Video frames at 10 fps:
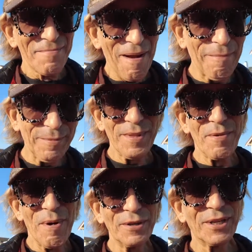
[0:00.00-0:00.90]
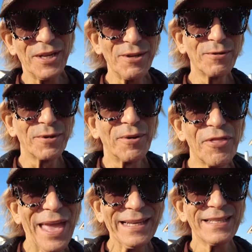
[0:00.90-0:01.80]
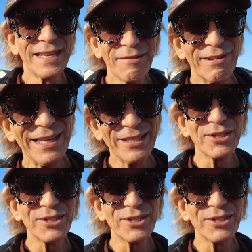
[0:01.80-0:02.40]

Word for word: probably the most unusual Thanksgiving,